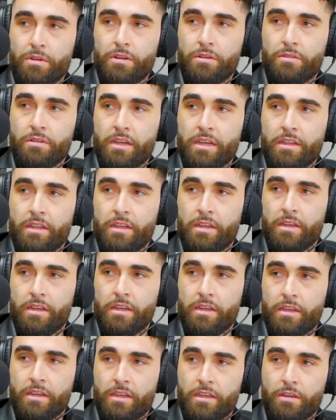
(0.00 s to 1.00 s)
bro or,
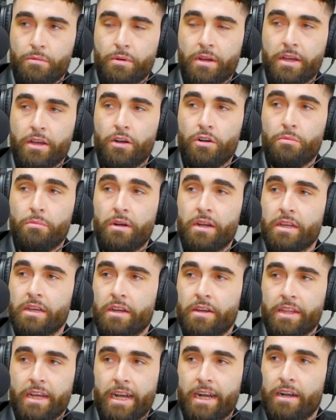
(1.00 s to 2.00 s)
yeah you probably owe money
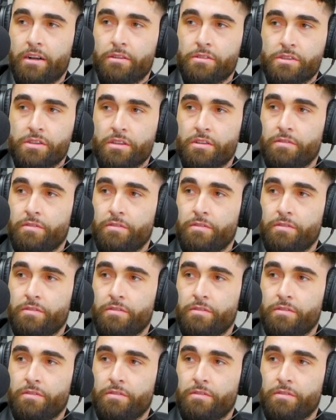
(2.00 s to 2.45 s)
on the house and the